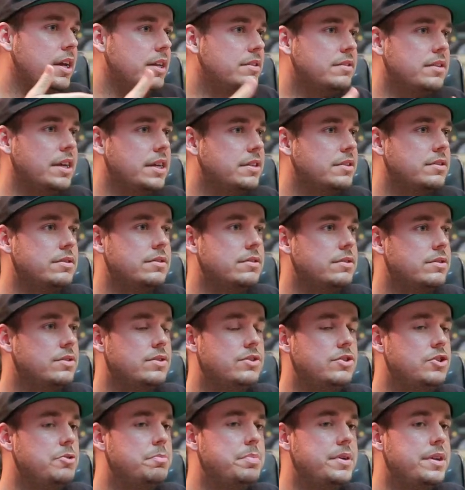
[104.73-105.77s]
It's like
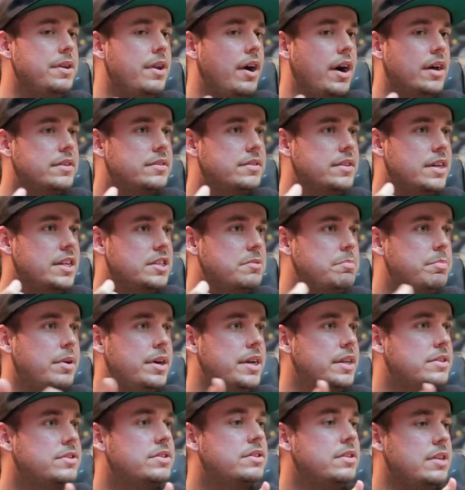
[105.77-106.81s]
stupid nonsense,
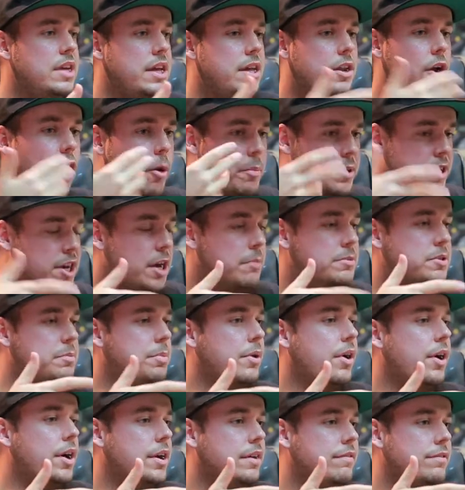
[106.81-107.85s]
but it's it all becomes a
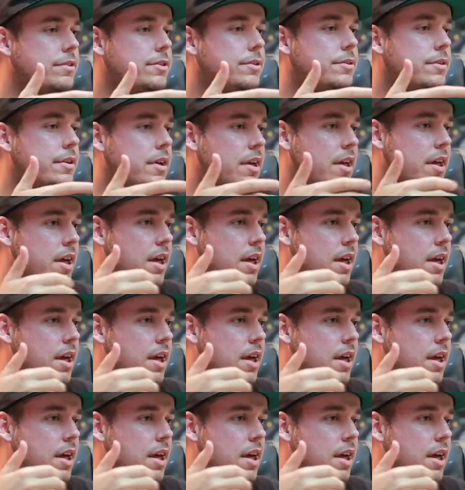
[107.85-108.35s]
part of you